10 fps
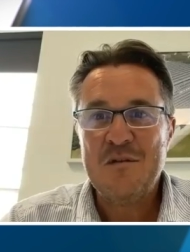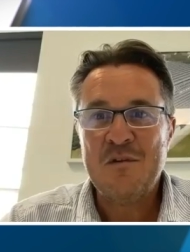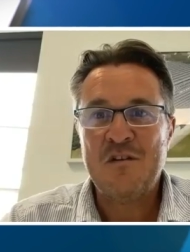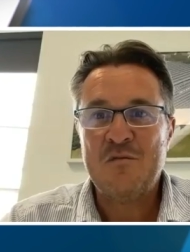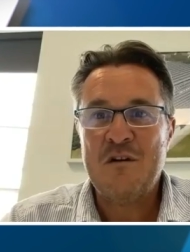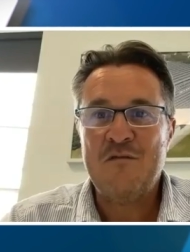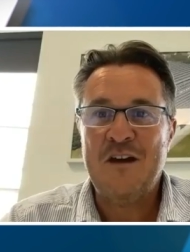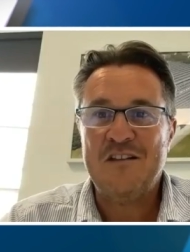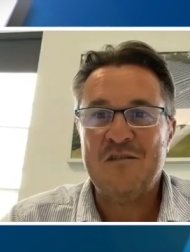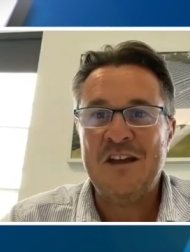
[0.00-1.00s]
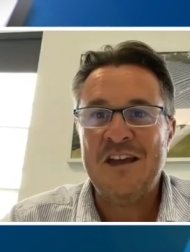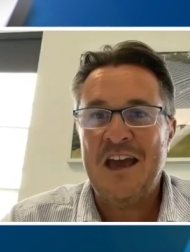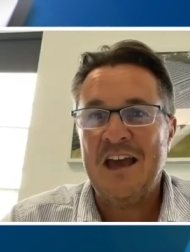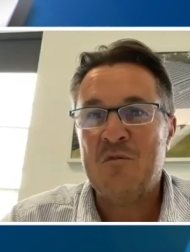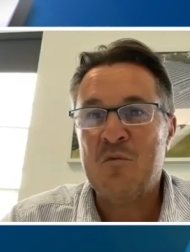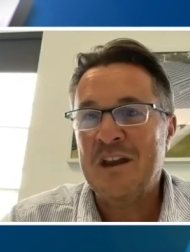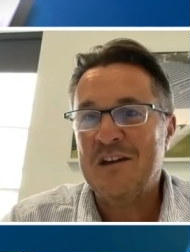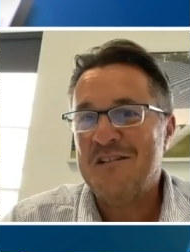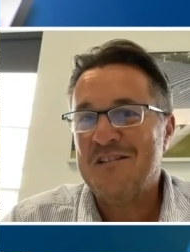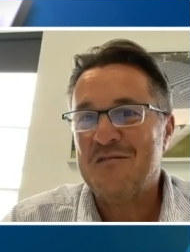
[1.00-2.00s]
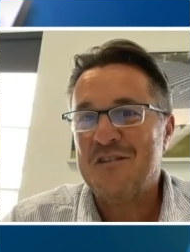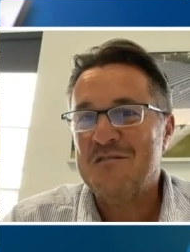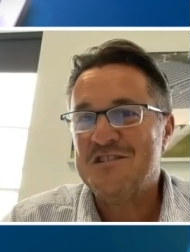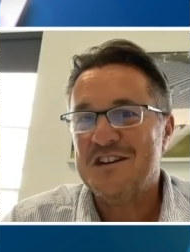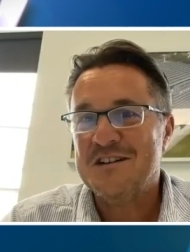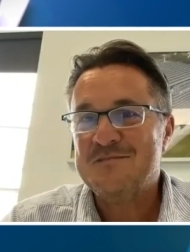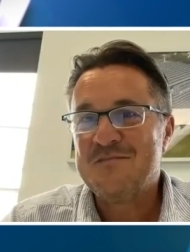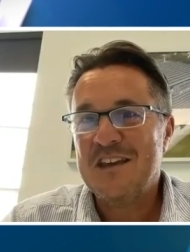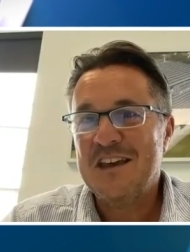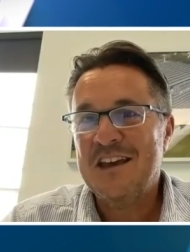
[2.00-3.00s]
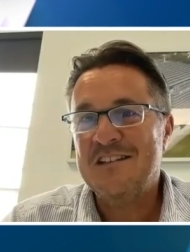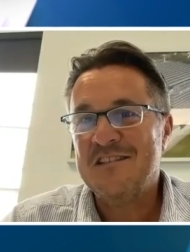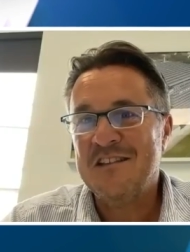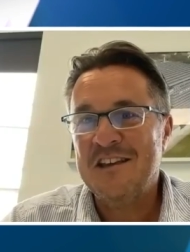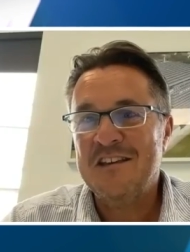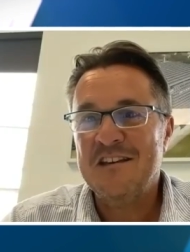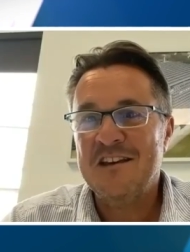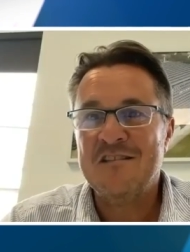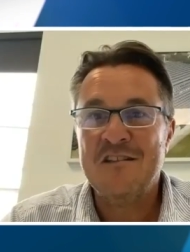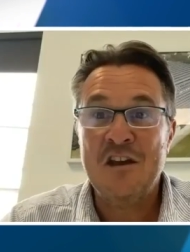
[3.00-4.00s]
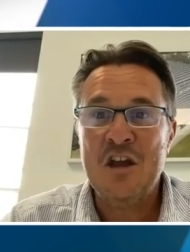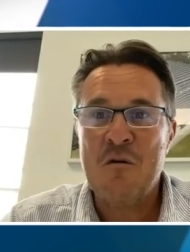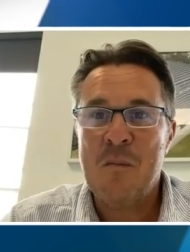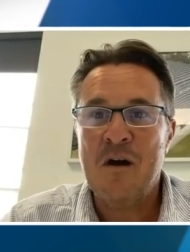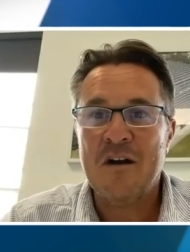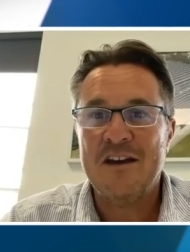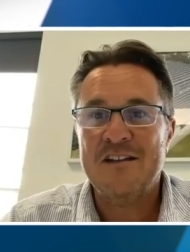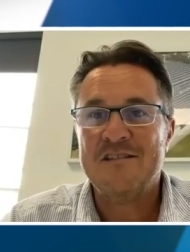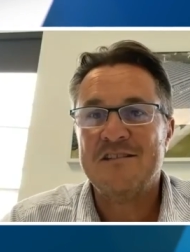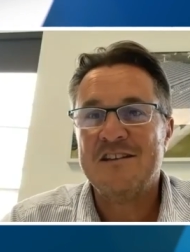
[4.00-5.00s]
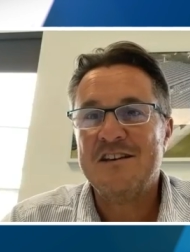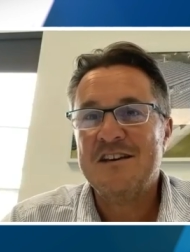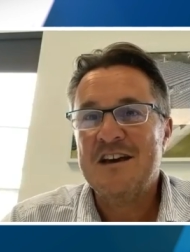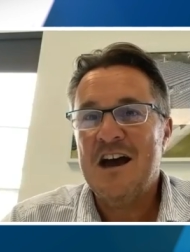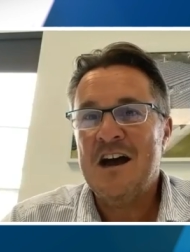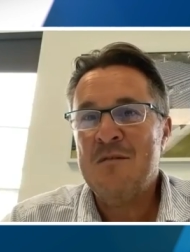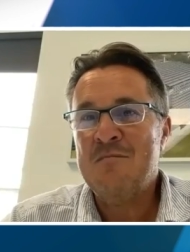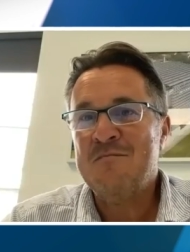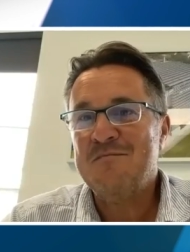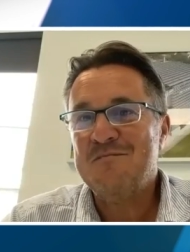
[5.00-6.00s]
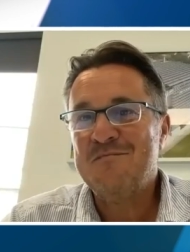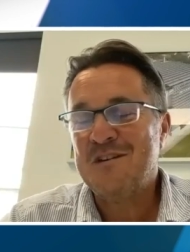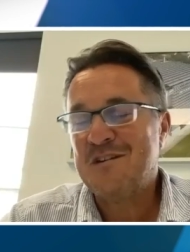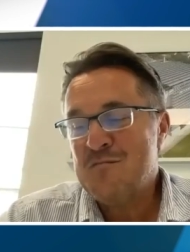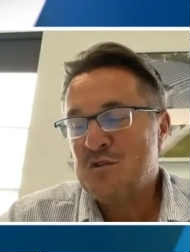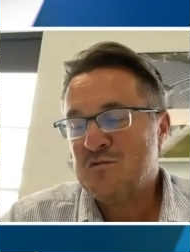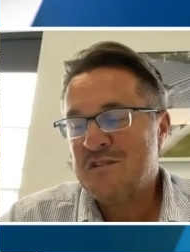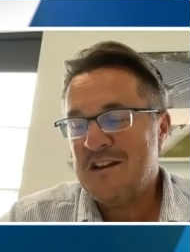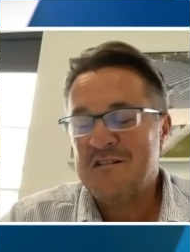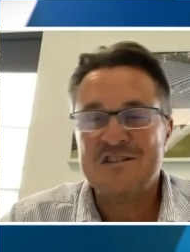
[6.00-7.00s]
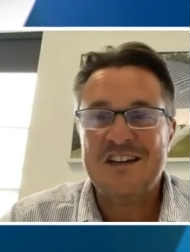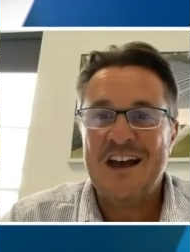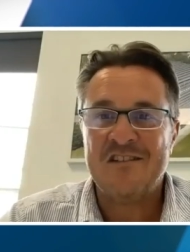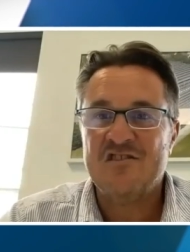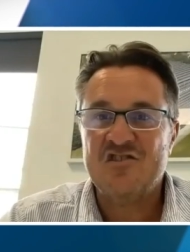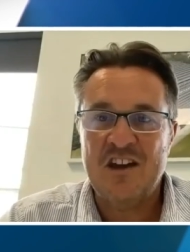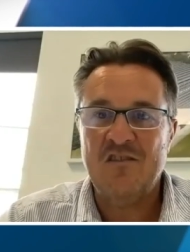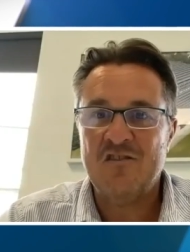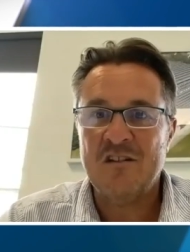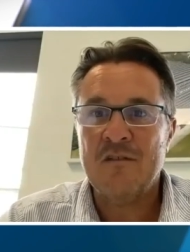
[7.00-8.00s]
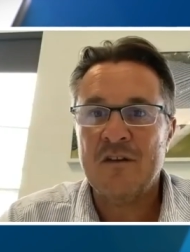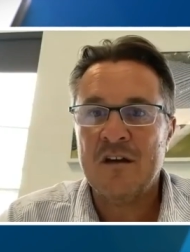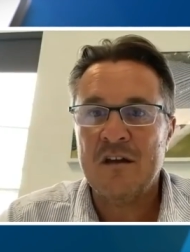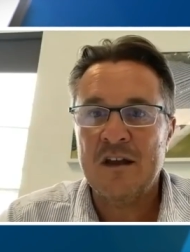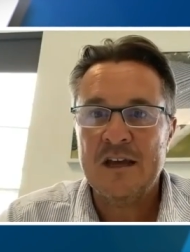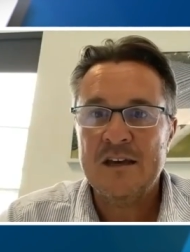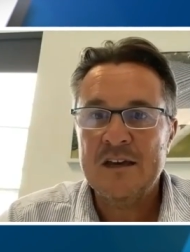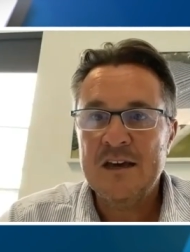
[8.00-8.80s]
because we're effectively getting a window into the future, into the into the newer markets, um, because the module technology hasn't changed significantly